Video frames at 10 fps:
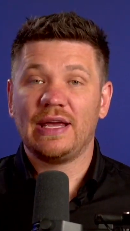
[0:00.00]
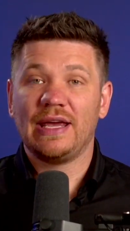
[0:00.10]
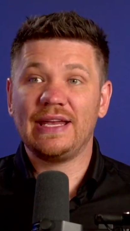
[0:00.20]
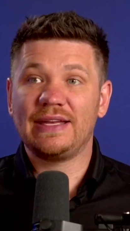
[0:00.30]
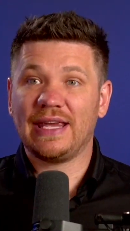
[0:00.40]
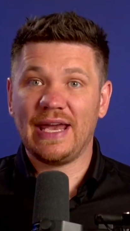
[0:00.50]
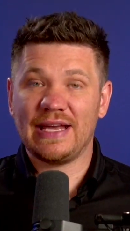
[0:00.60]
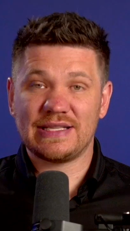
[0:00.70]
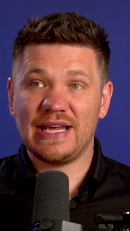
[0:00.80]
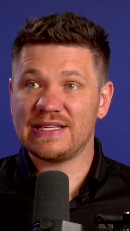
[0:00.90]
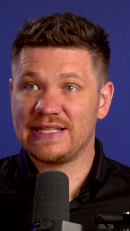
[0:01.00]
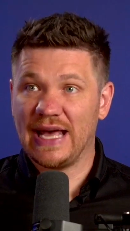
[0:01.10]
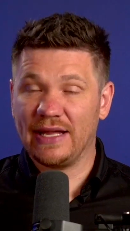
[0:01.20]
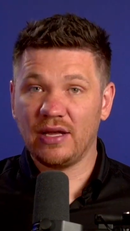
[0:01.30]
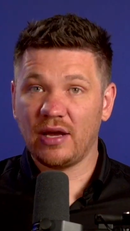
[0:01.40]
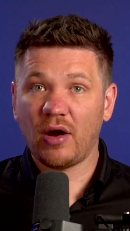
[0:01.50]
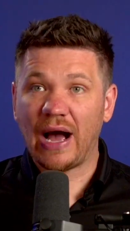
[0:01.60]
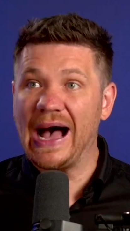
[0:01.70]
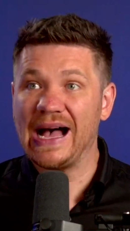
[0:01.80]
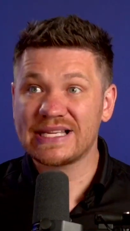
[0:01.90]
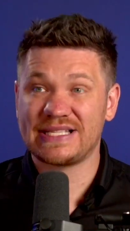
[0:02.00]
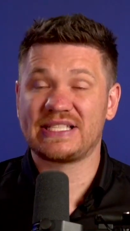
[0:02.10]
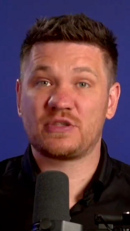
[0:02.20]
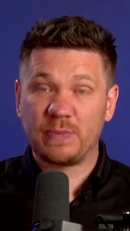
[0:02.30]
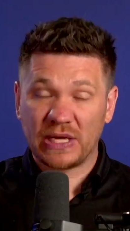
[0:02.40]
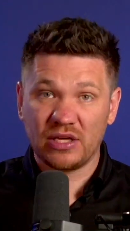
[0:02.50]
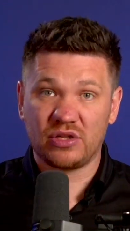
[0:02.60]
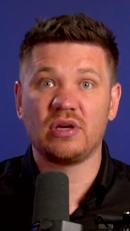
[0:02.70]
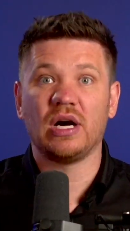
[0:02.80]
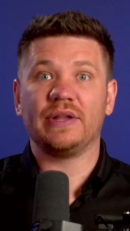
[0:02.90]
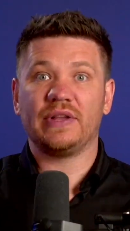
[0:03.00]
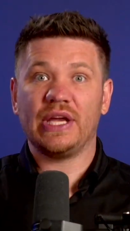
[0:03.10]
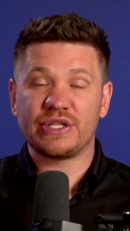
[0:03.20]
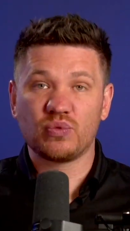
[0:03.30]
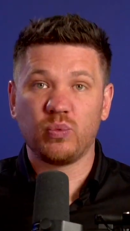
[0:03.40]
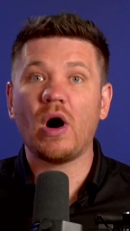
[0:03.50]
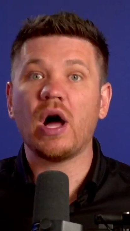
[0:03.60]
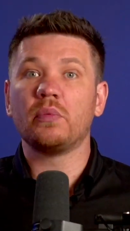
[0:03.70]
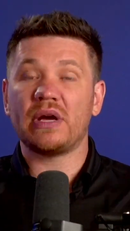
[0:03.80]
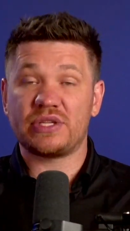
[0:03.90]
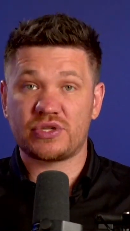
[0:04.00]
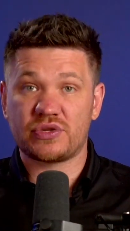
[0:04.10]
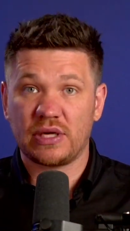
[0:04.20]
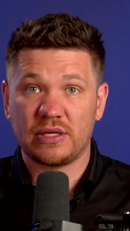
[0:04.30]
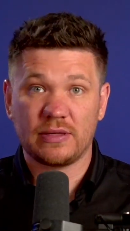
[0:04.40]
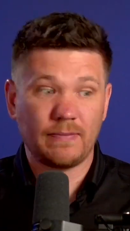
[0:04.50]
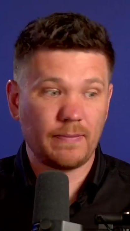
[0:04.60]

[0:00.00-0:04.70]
indicates is that us speaking to God, it's one-way street.